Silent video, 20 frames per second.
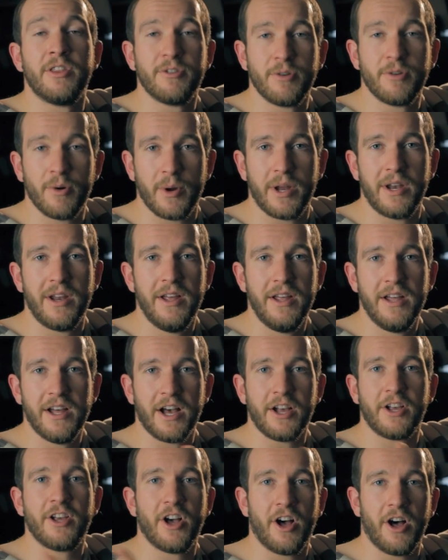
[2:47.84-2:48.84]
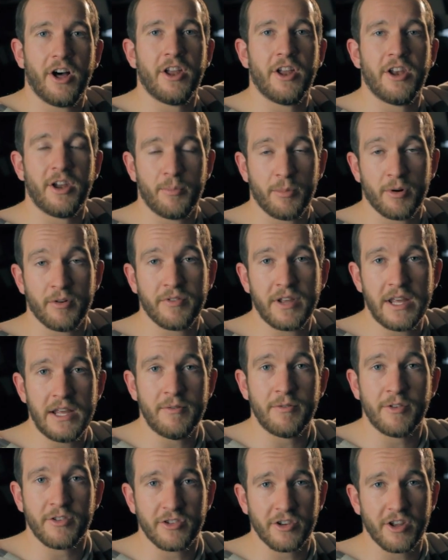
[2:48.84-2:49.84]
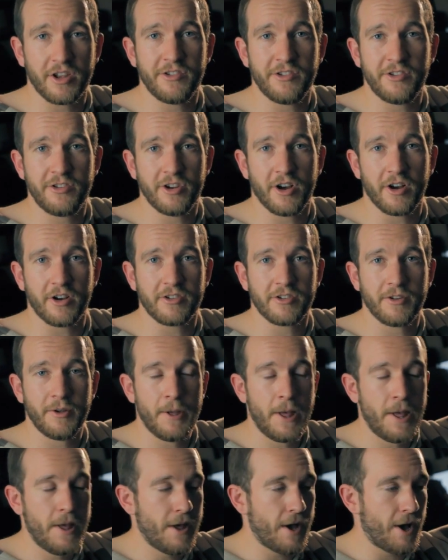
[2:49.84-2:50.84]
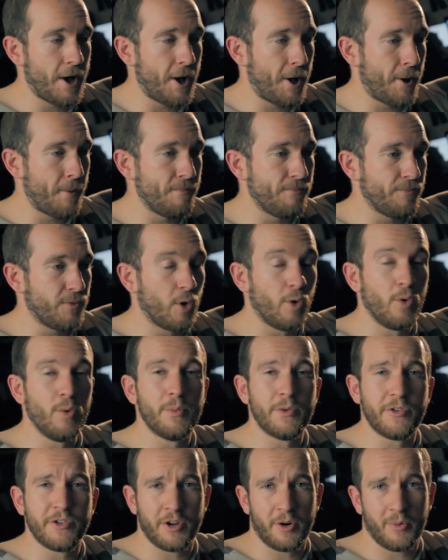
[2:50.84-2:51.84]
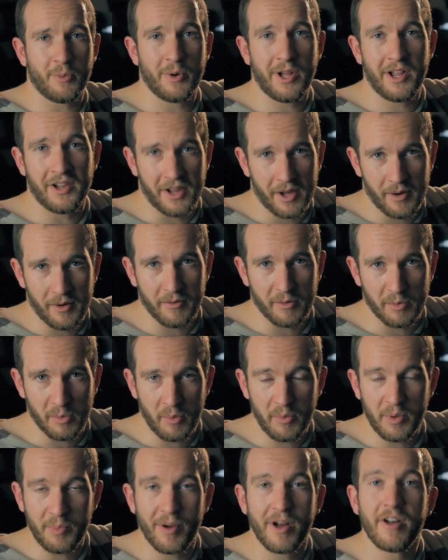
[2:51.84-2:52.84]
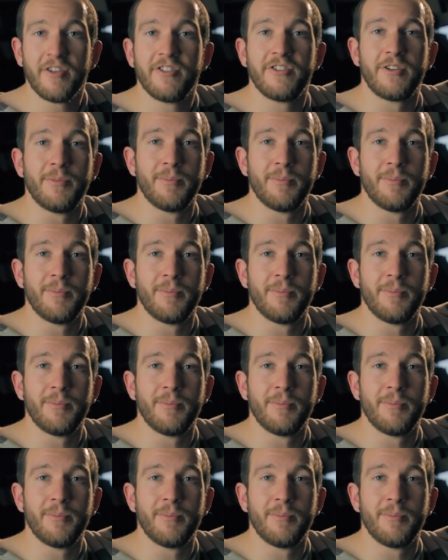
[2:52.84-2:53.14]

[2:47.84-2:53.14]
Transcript: through it and cut a number of even-sized chunks. All was not well, however. When we passed a